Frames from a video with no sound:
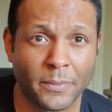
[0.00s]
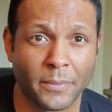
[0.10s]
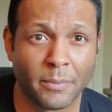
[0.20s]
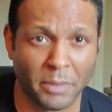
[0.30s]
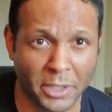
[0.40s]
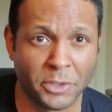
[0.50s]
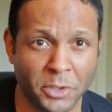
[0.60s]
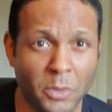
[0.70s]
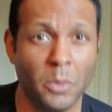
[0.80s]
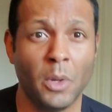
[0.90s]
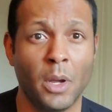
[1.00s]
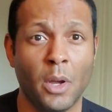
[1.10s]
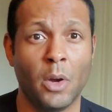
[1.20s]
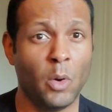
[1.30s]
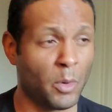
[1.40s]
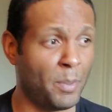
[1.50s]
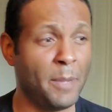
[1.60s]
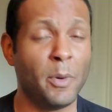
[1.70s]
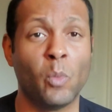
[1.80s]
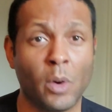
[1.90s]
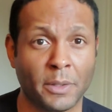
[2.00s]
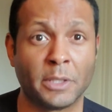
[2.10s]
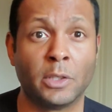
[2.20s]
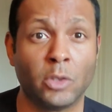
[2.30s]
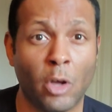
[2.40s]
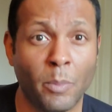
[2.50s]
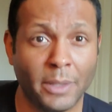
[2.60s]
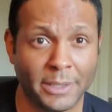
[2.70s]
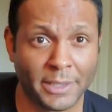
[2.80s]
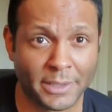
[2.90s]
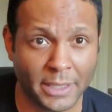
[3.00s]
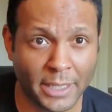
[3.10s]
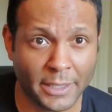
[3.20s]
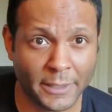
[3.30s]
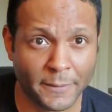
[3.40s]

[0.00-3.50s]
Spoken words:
Because you or people want this globalist society.